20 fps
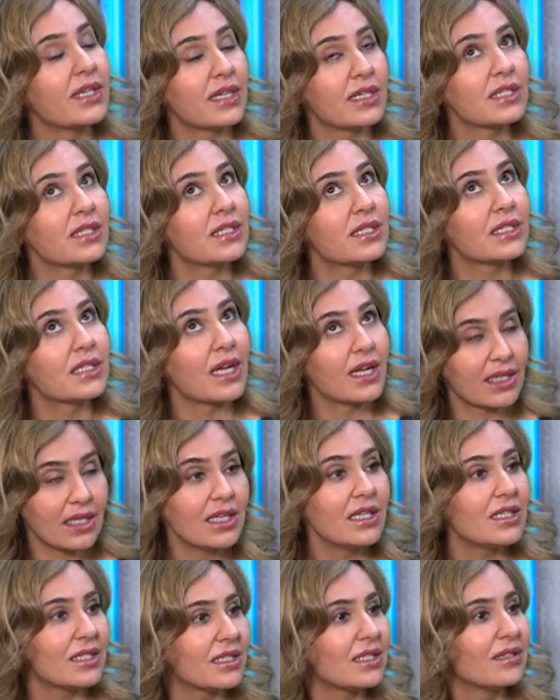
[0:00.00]
There's
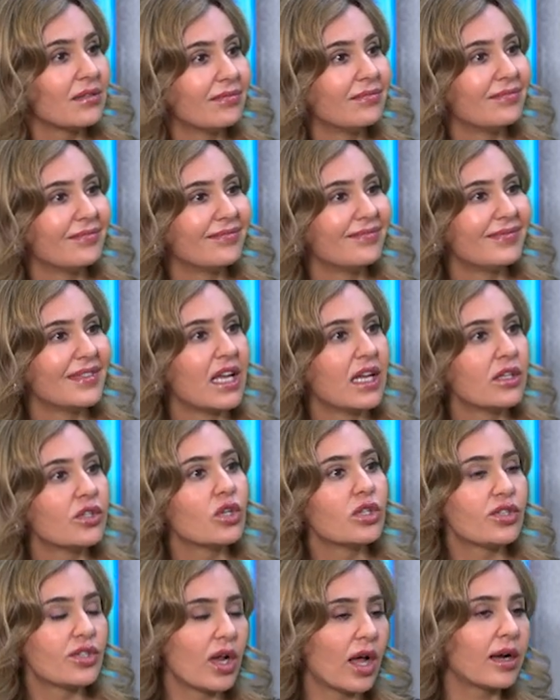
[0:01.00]
studies,
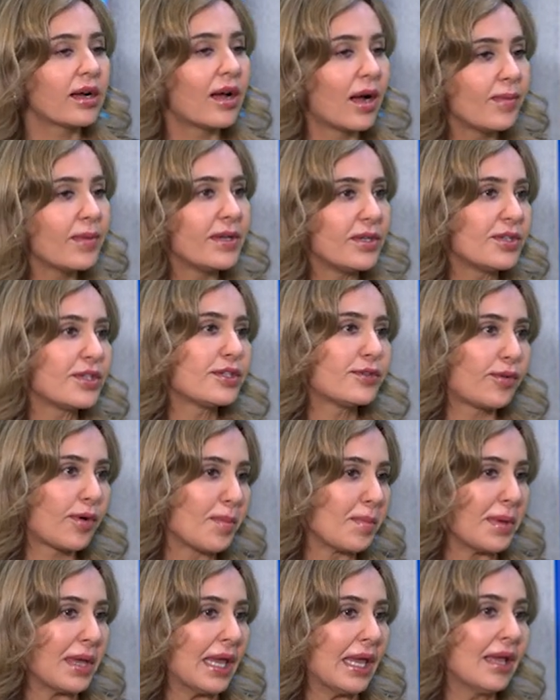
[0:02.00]
so it's not coming just
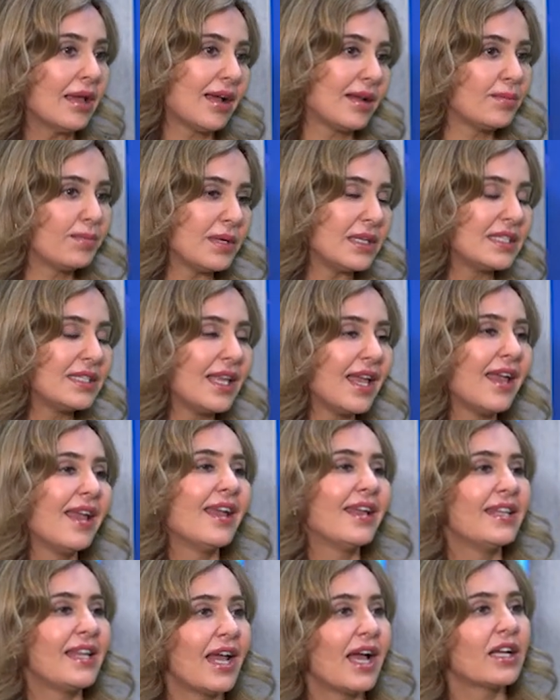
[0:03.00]
from me and
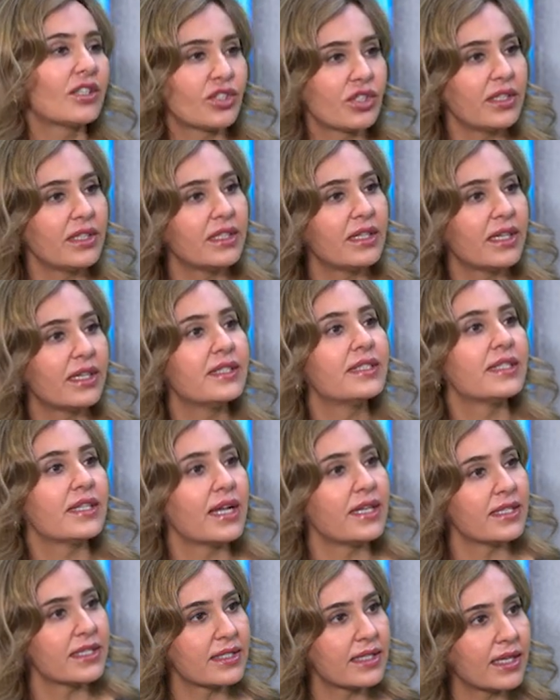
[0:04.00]
PCA. They actually did
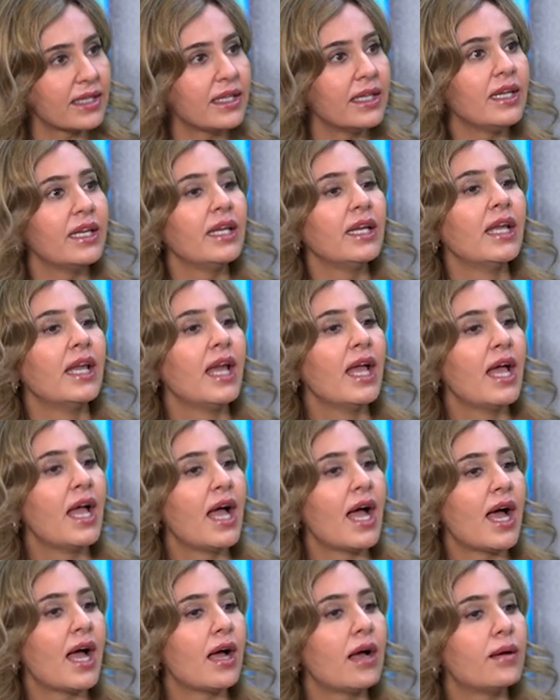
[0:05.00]
a study,
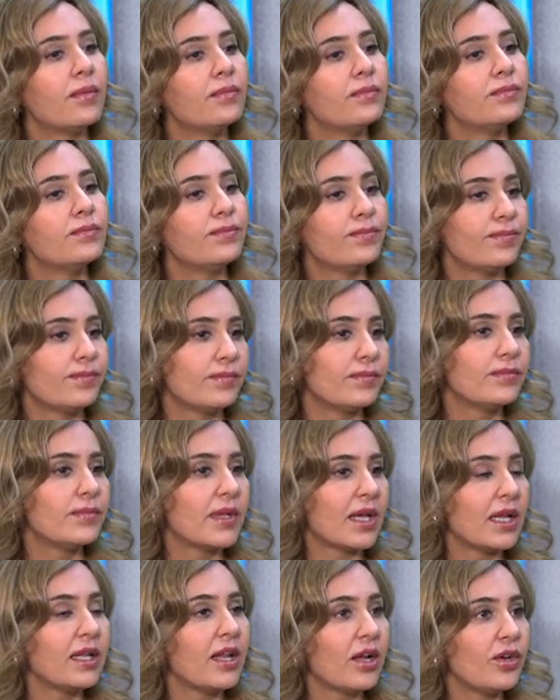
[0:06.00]

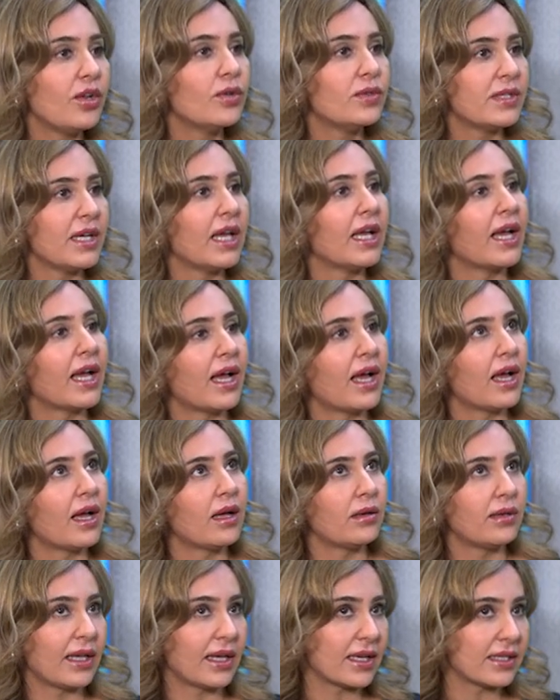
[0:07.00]
and they're using,
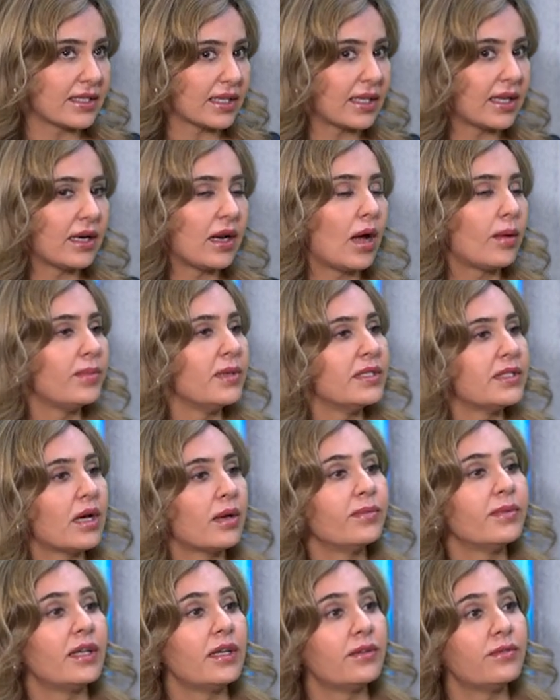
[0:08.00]
like I said, an
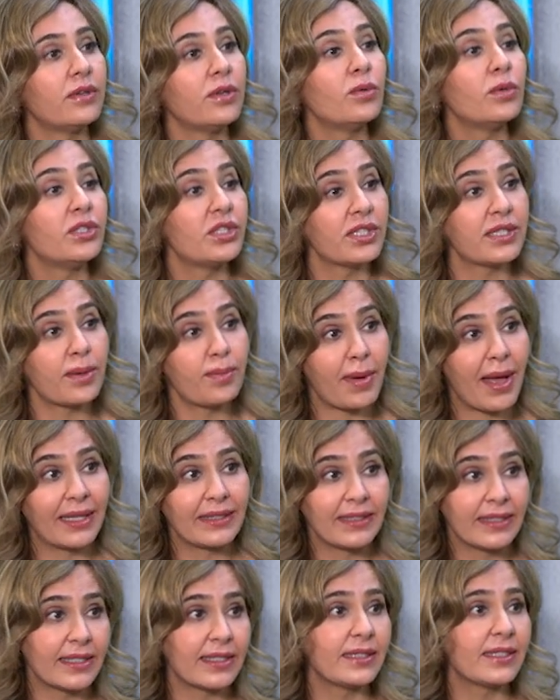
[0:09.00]
Omnizom Delivery, which is a
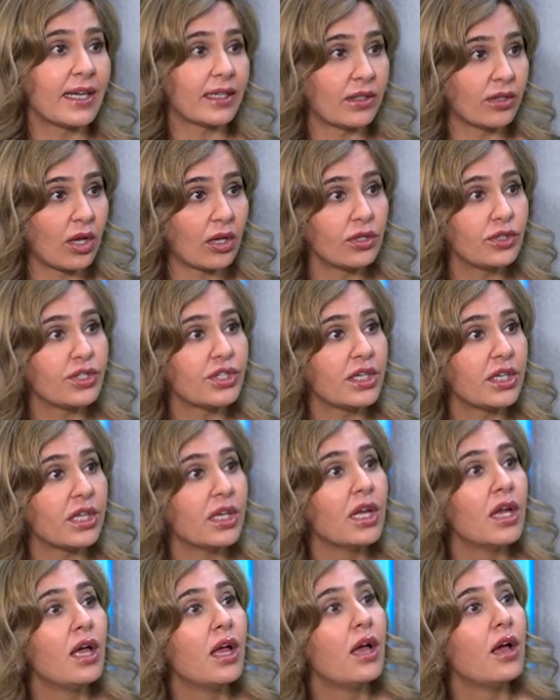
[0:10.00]
patented technology